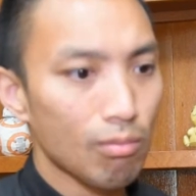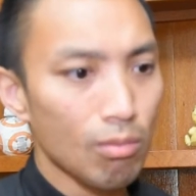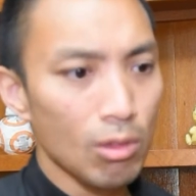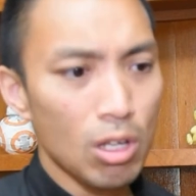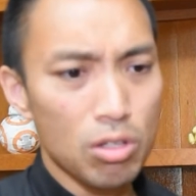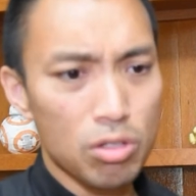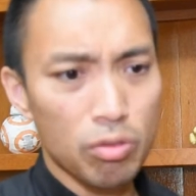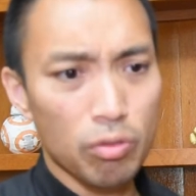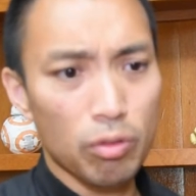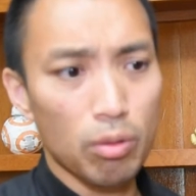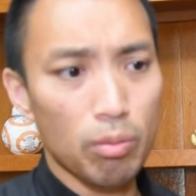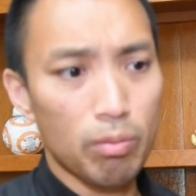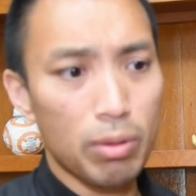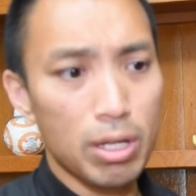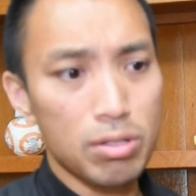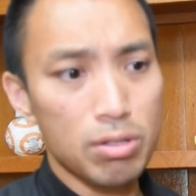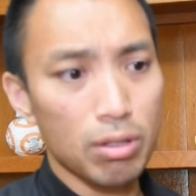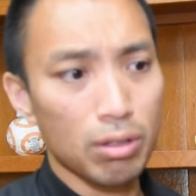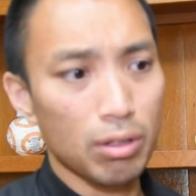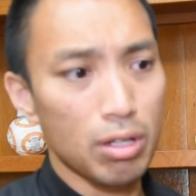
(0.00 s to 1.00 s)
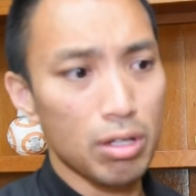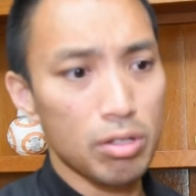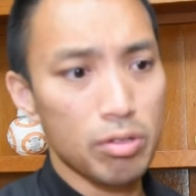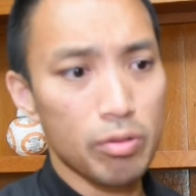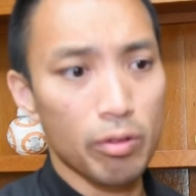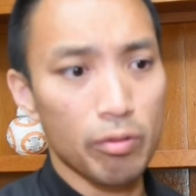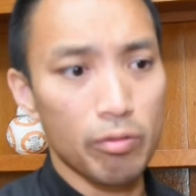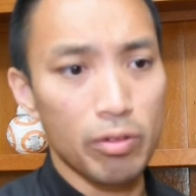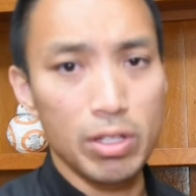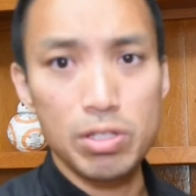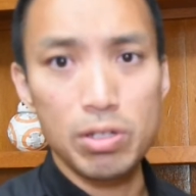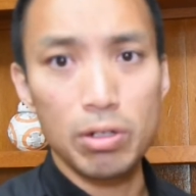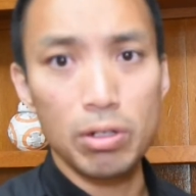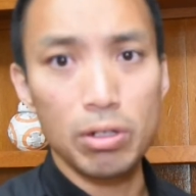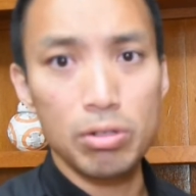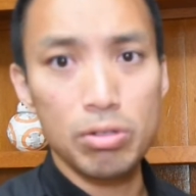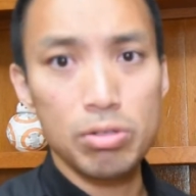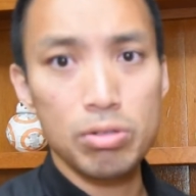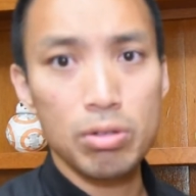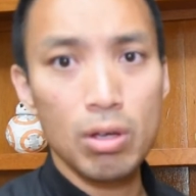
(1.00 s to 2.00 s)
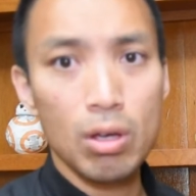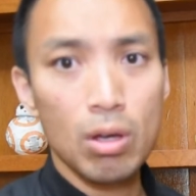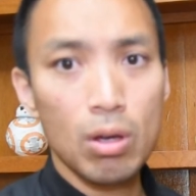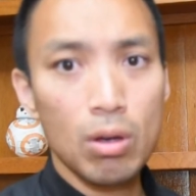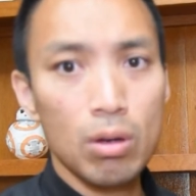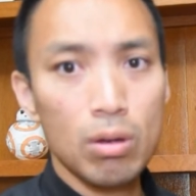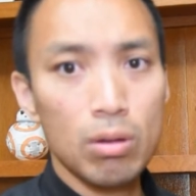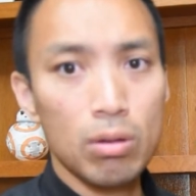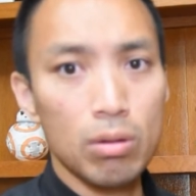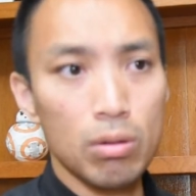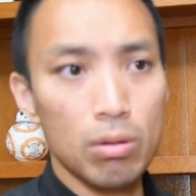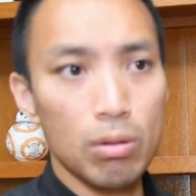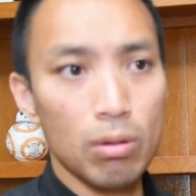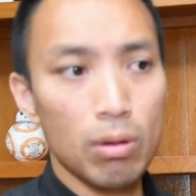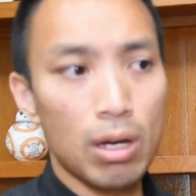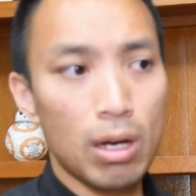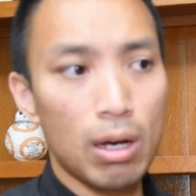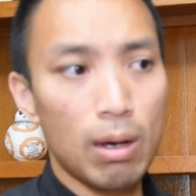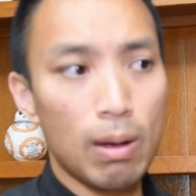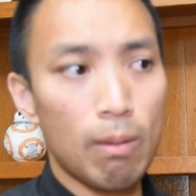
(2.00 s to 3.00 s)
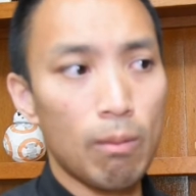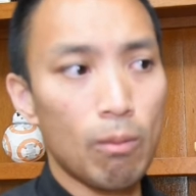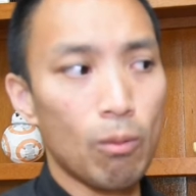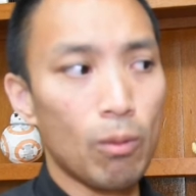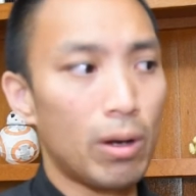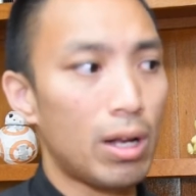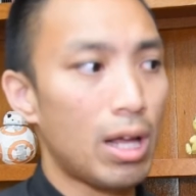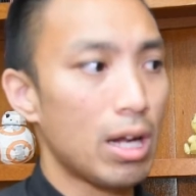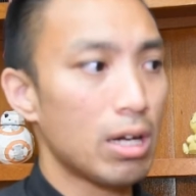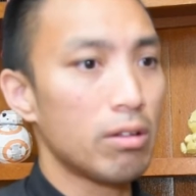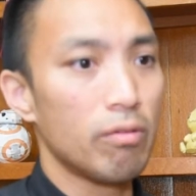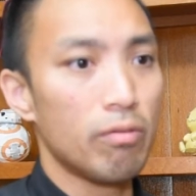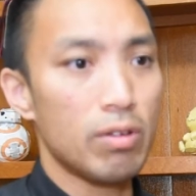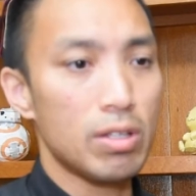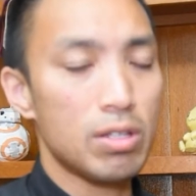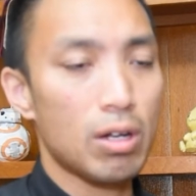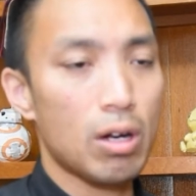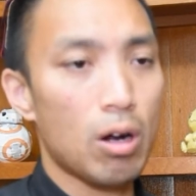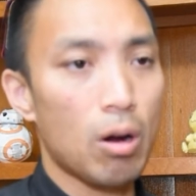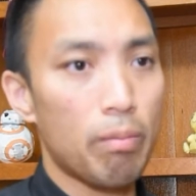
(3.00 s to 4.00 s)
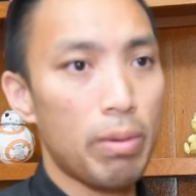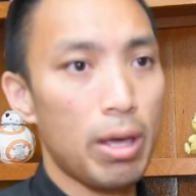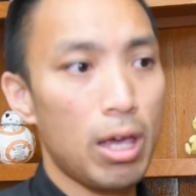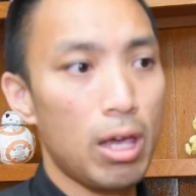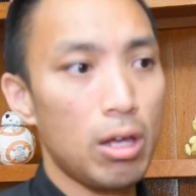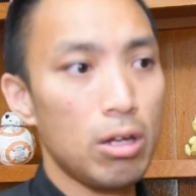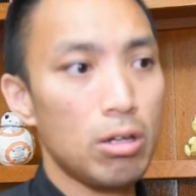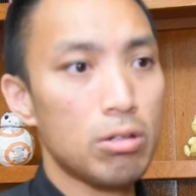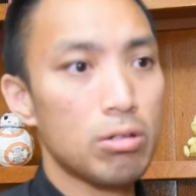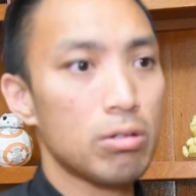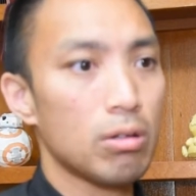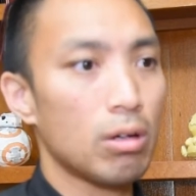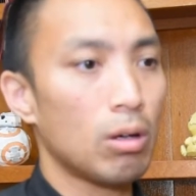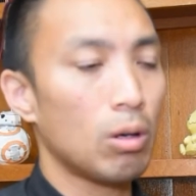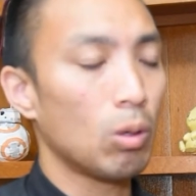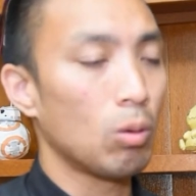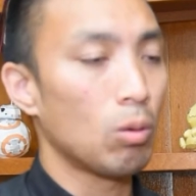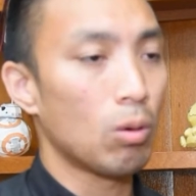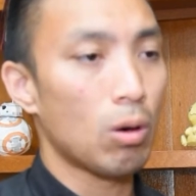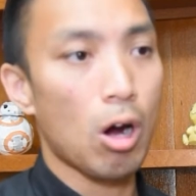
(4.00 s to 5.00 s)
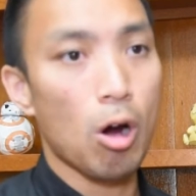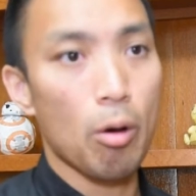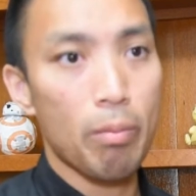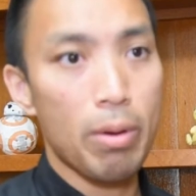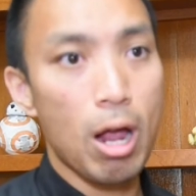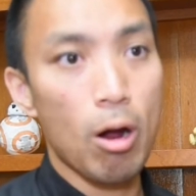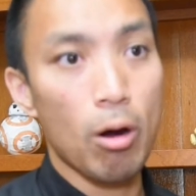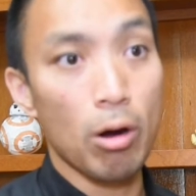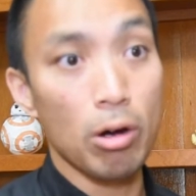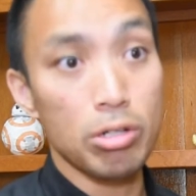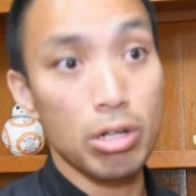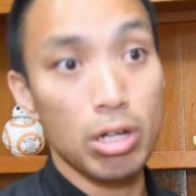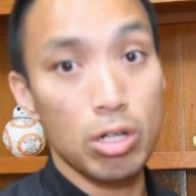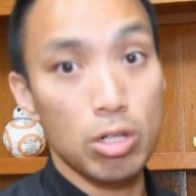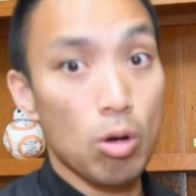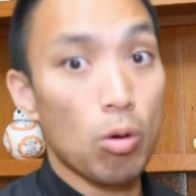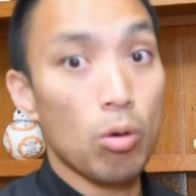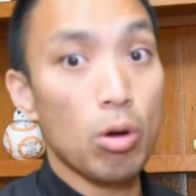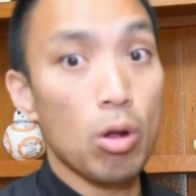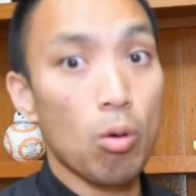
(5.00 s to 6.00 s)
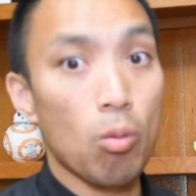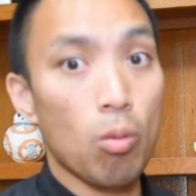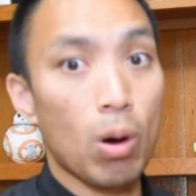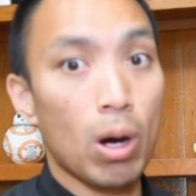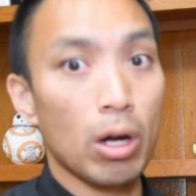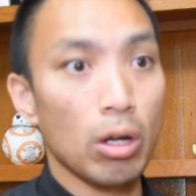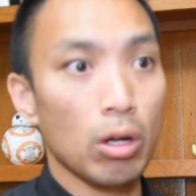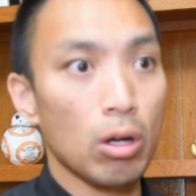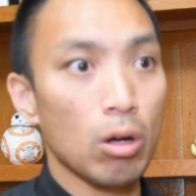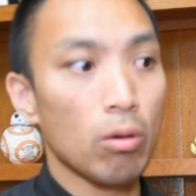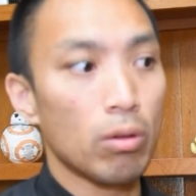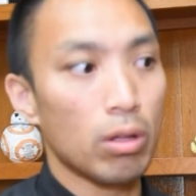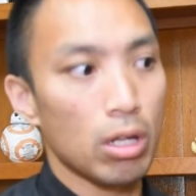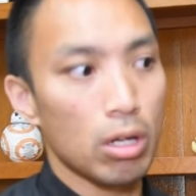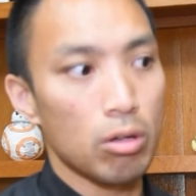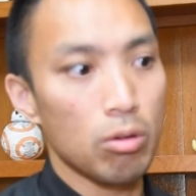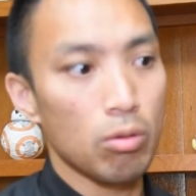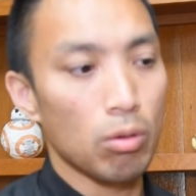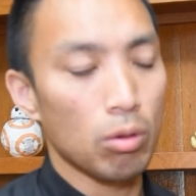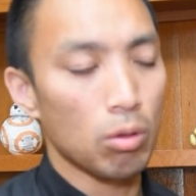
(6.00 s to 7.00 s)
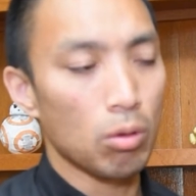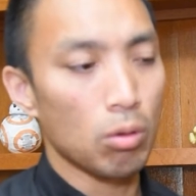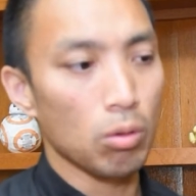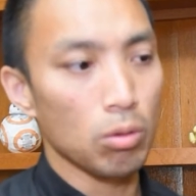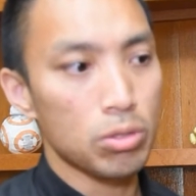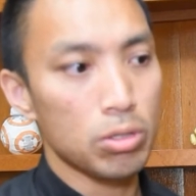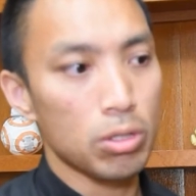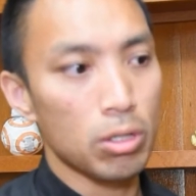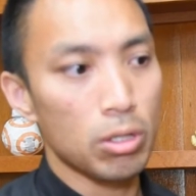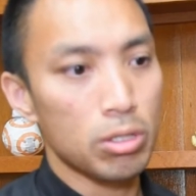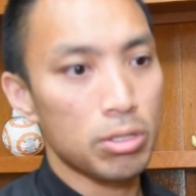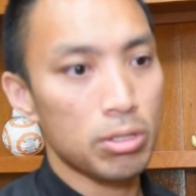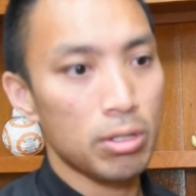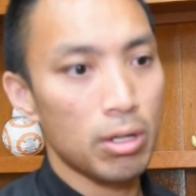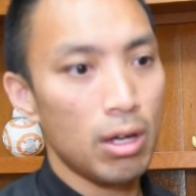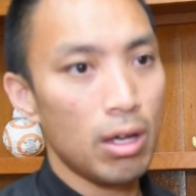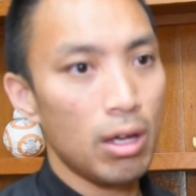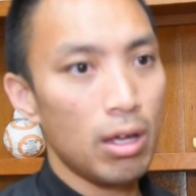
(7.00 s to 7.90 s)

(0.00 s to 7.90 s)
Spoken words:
it's for visitors who would like to visit our page or our parish and don't know where to go, and they do a Google search.